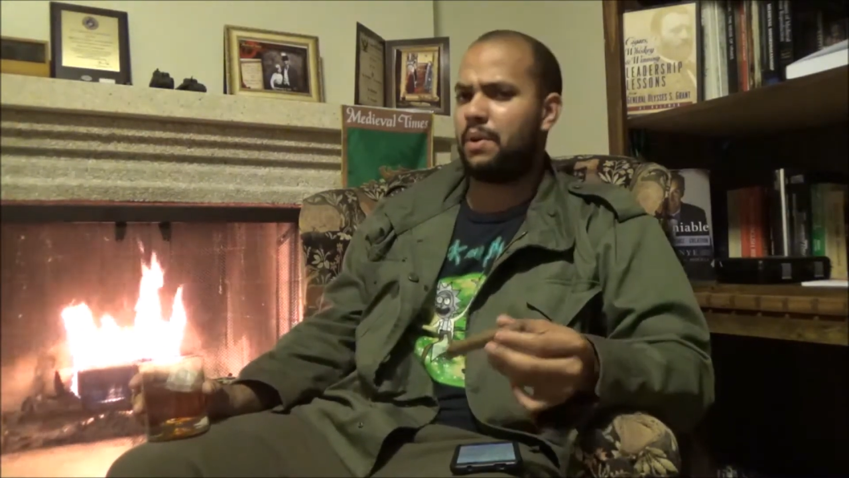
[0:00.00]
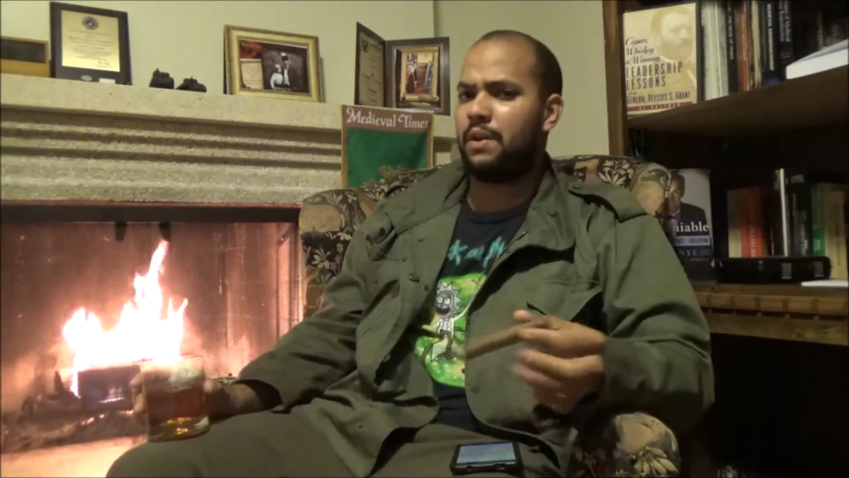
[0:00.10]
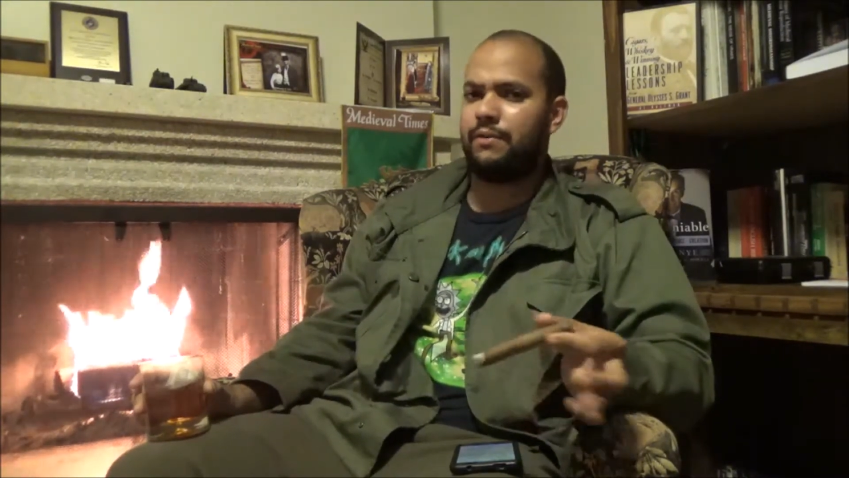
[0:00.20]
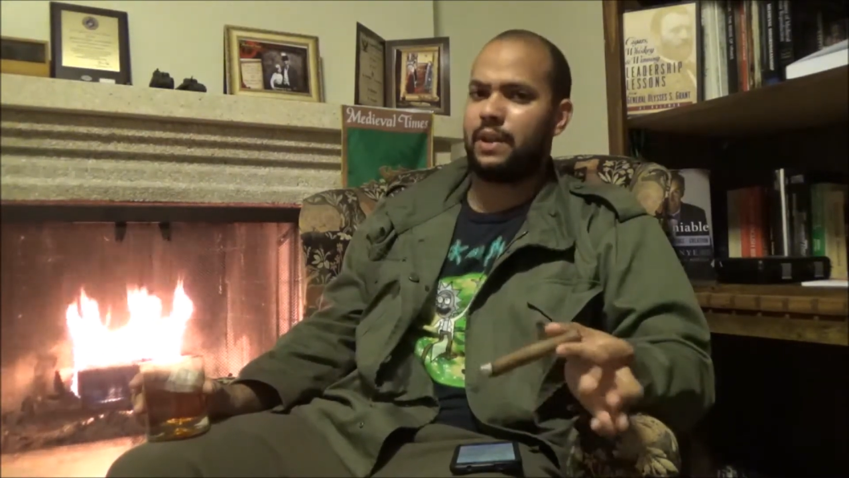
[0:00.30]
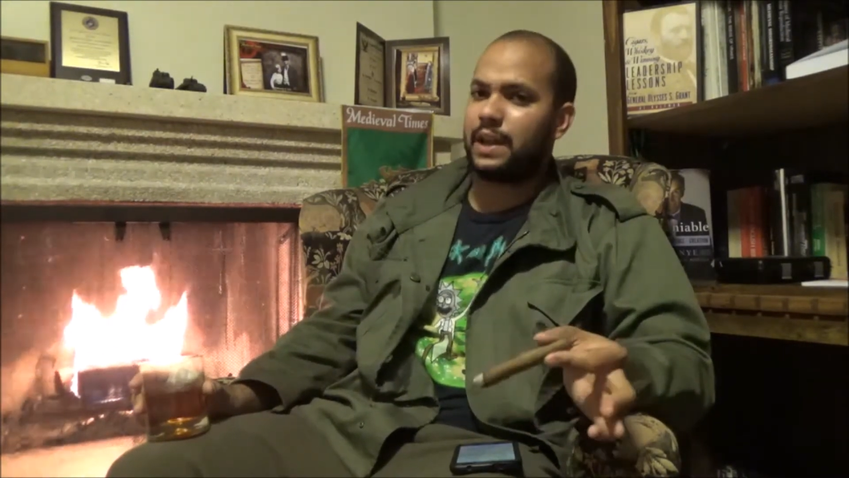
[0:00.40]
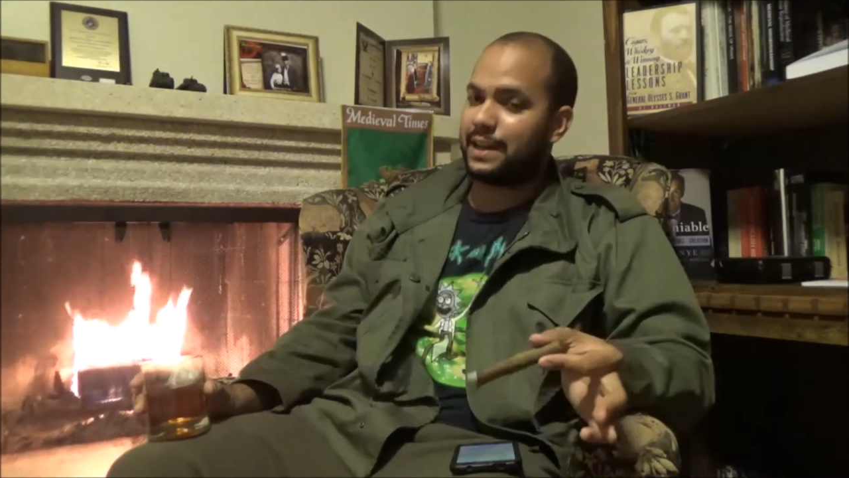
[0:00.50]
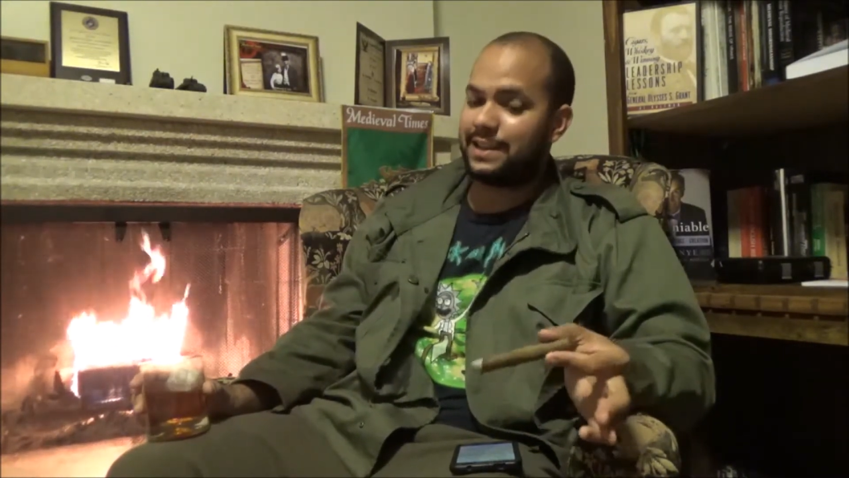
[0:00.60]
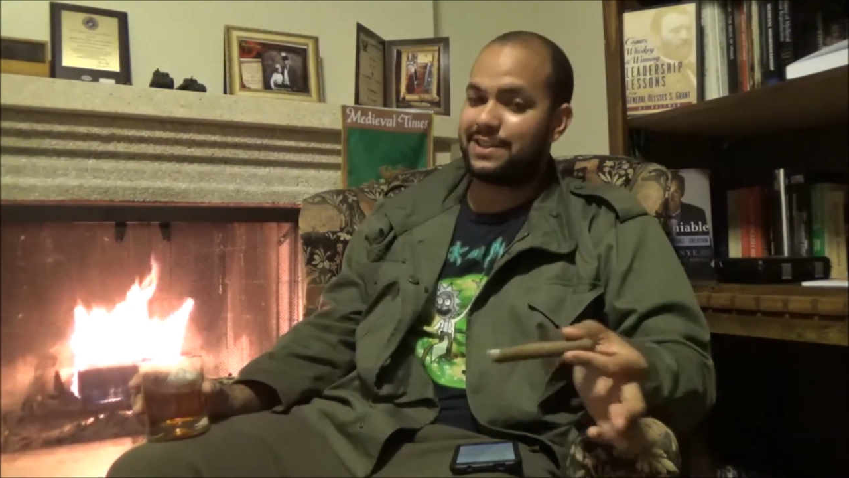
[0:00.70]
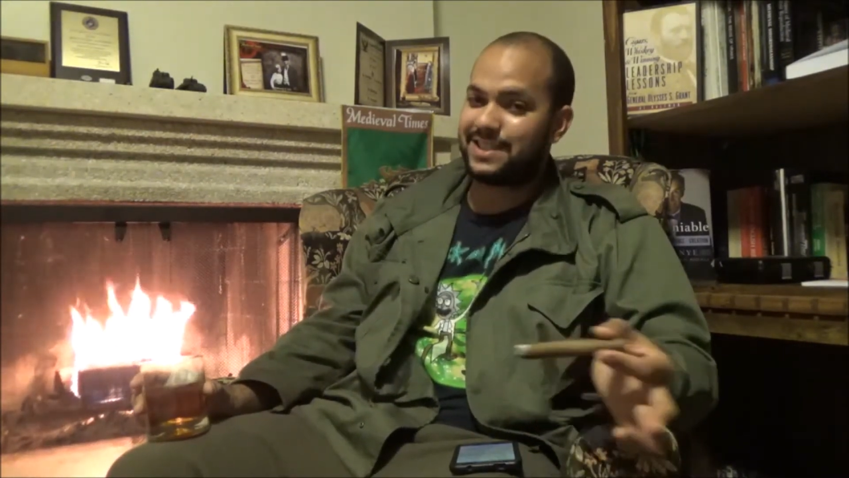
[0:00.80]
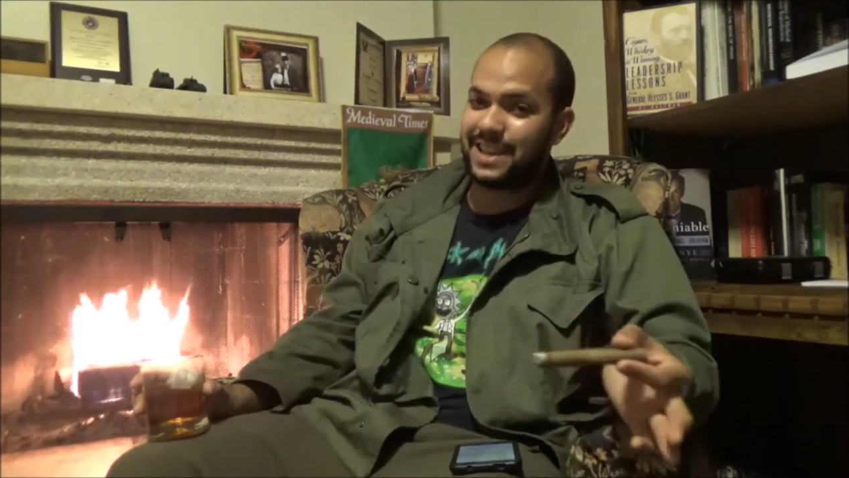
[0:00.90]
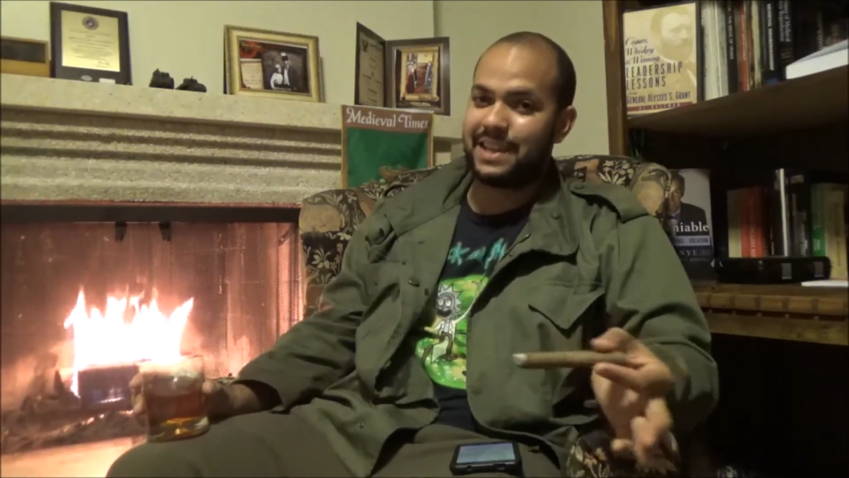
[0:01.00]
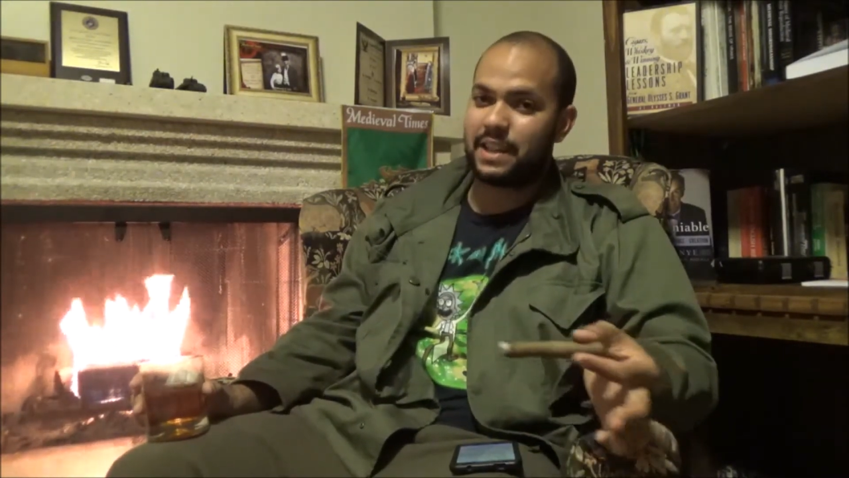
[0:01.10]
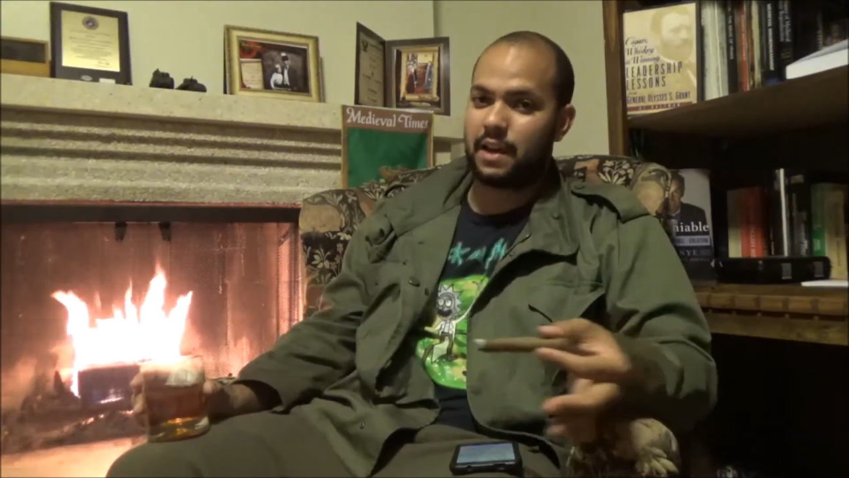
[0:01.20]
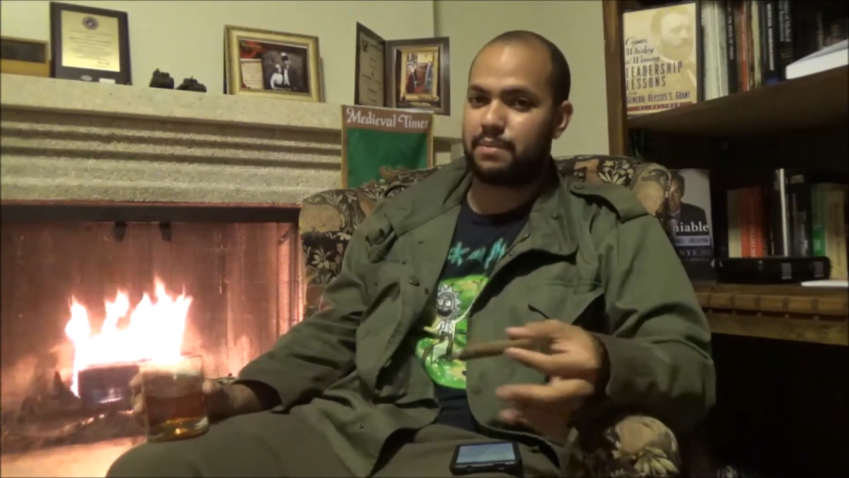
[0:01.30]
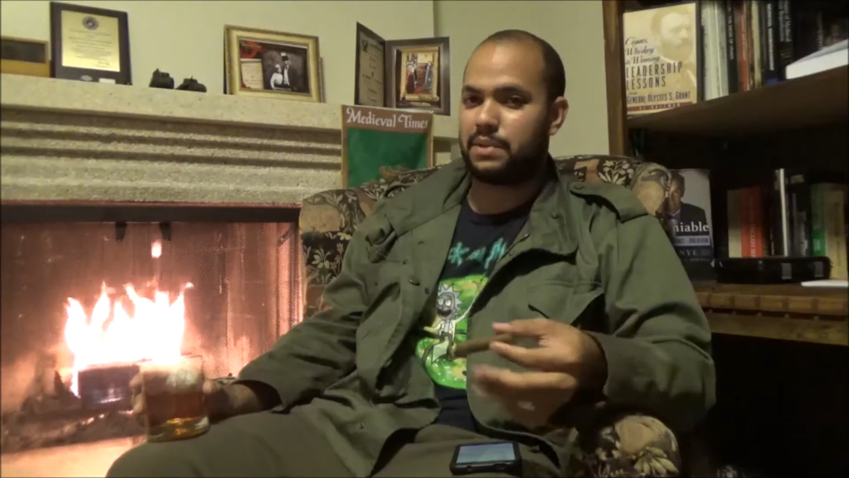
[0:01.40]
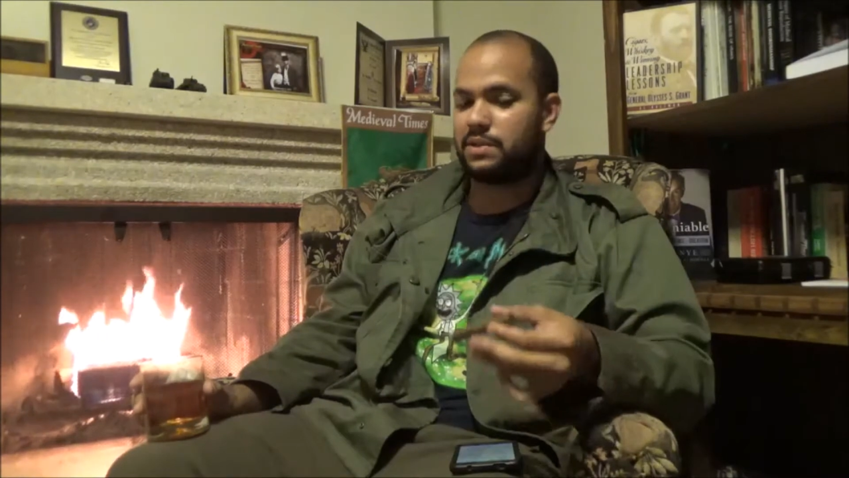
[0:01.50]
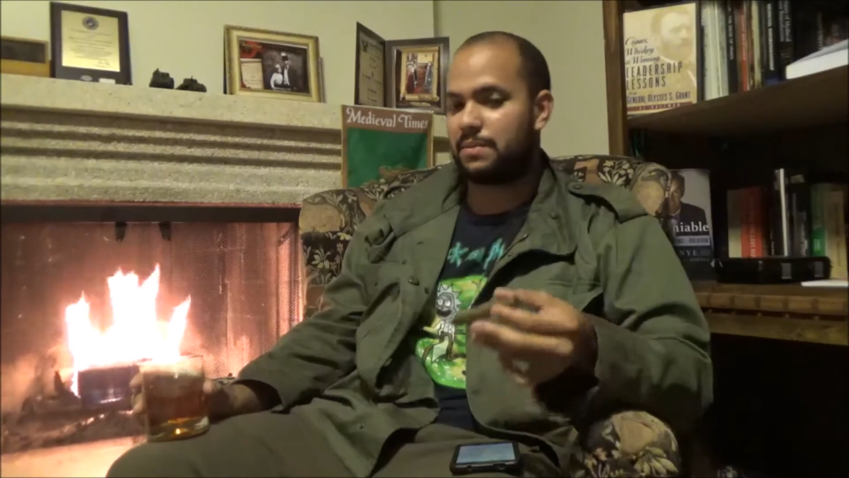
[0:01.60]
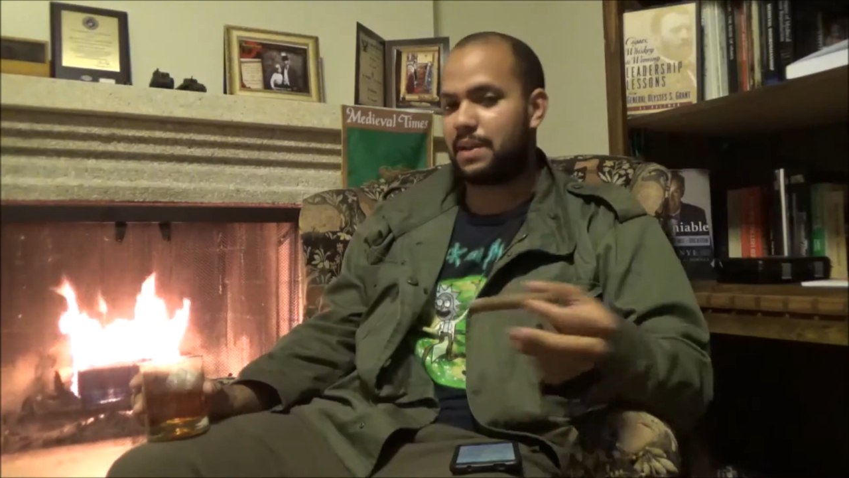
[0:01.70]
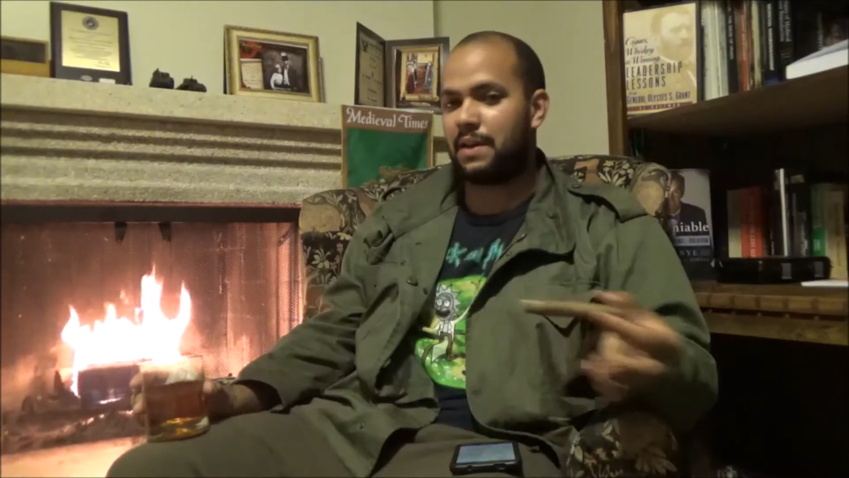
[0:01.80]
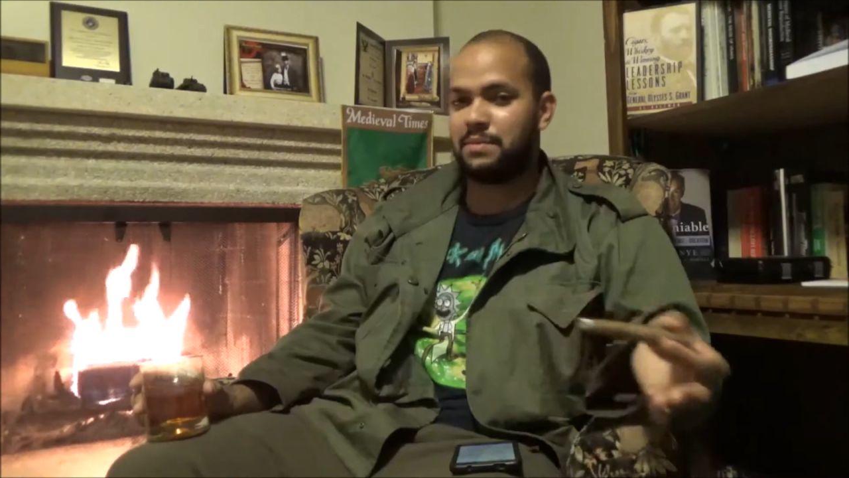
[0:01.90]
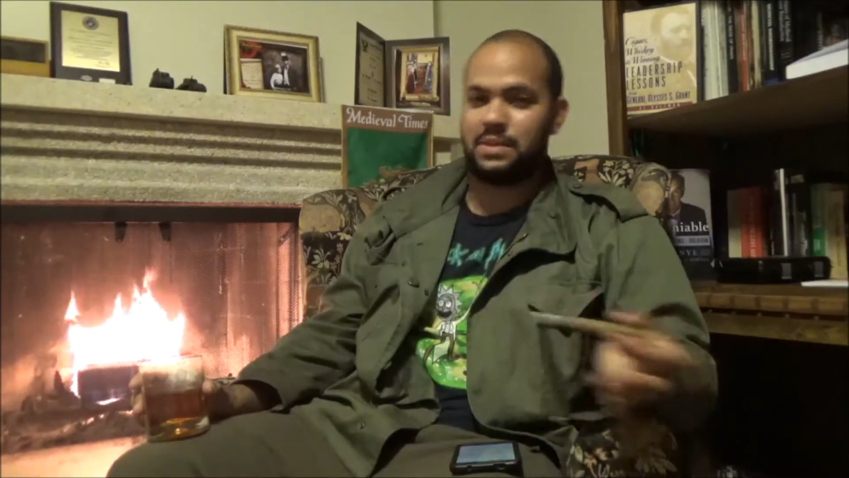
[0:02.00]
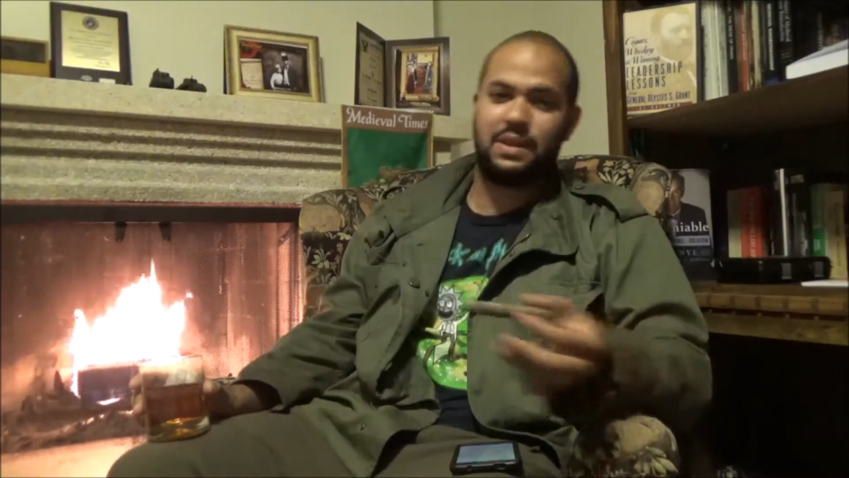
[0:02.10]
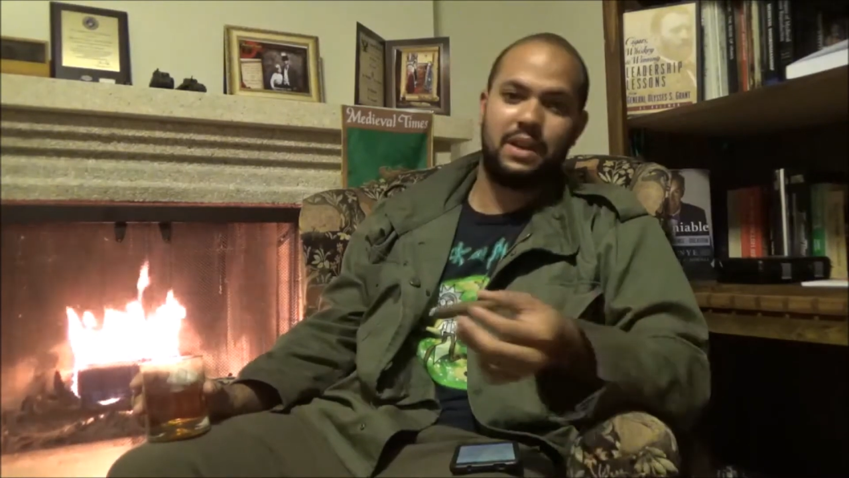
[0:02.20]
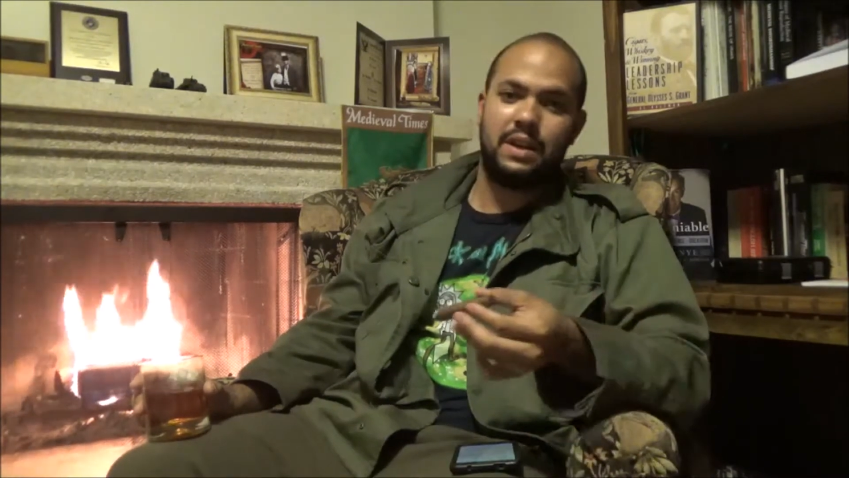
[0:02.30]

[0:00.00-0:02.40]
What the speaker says: I don't feel like I need to state that, but sometimes,